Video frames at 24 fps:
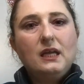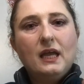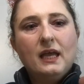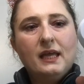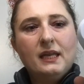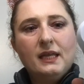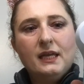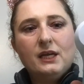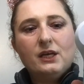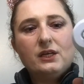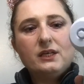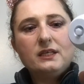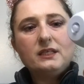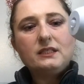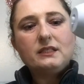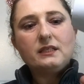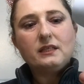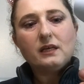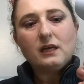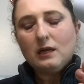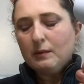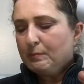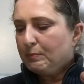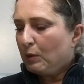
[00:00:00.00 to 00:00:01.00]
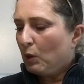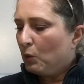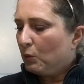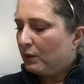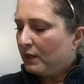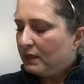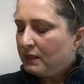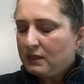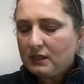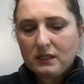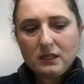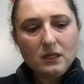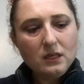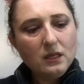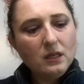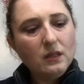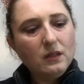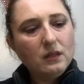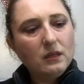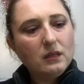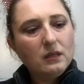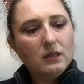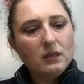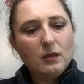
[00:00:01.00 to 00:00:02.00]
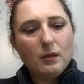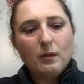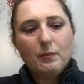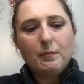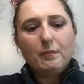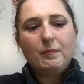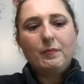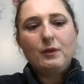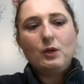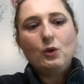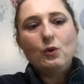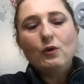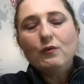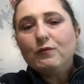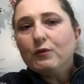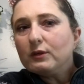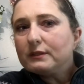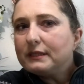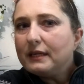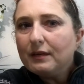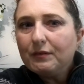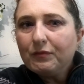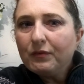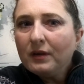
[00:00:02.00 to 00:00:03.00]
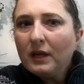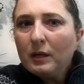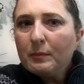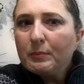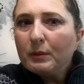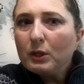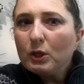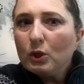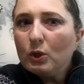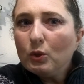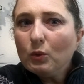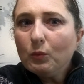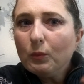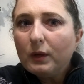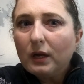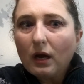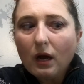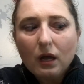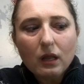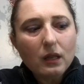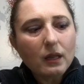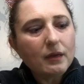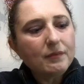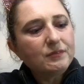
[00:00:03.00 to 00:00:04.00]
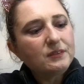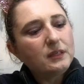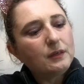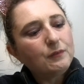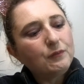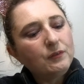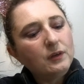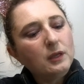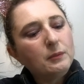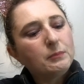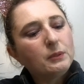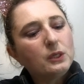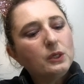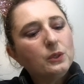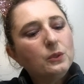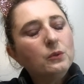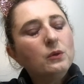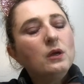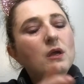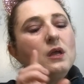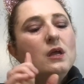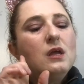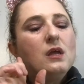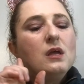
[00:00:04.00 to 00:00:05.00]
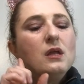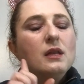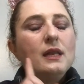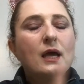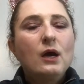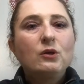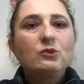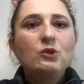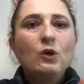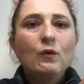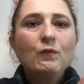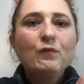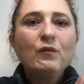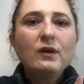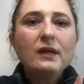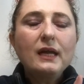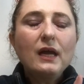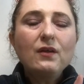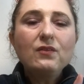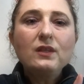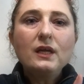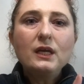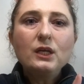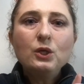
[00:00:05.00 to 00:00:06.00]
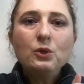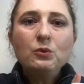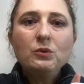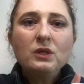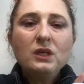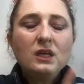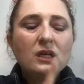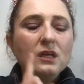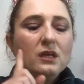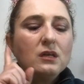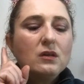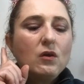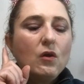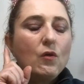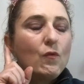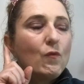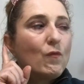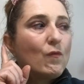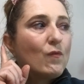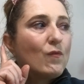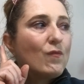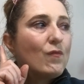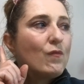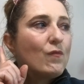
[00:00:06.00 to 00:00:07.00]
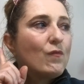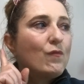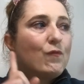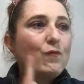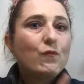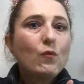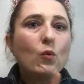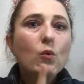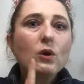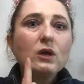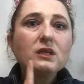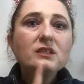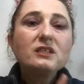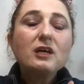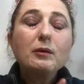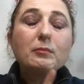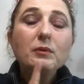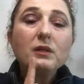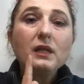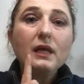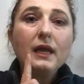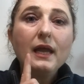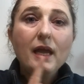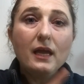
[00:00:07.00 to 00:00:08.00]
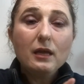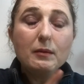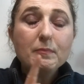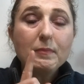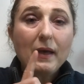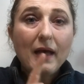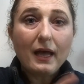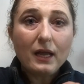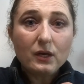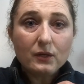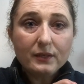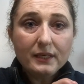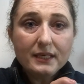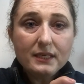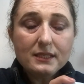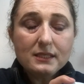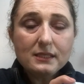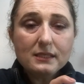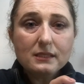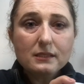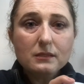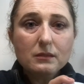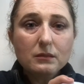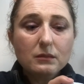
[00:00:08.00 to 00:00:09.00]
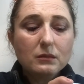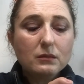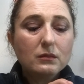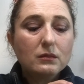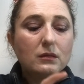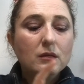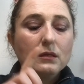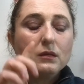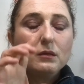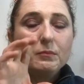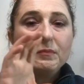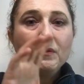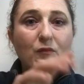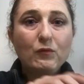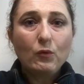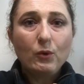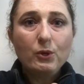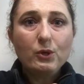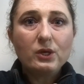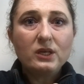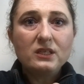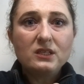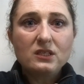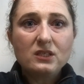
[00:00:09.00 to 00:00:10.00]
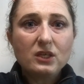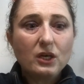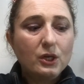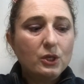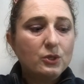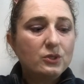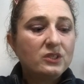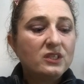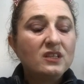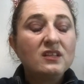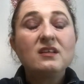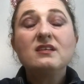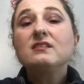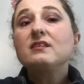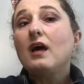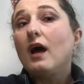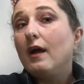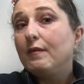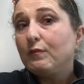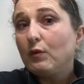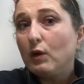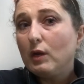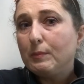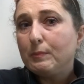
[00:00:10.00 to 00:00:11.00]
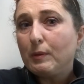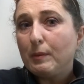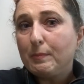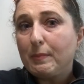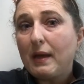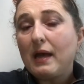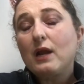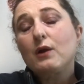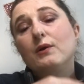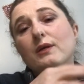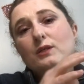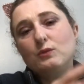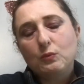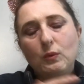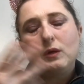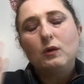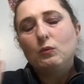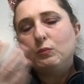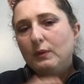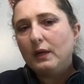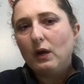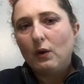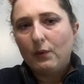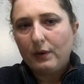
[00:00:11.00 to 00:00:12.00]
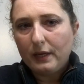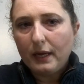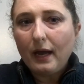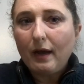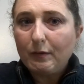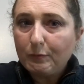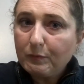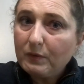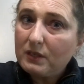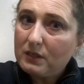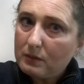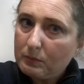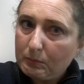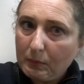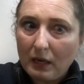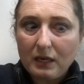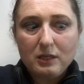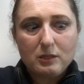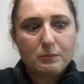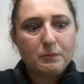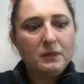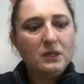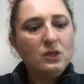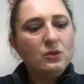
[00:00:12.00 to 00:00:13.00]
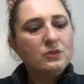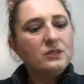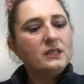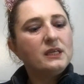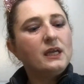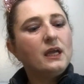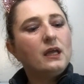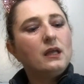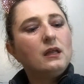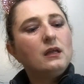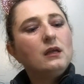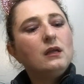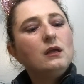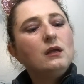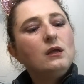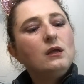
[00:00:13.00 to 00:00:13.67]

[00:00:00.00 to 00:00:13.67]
And here is the component. Beautiful Tiffany blue. We all love Tiffany blue. Now, don't forget that you need 4 AA batteries before you can start using this. I've already put batteries. Well, we already have because Maddie's been using it.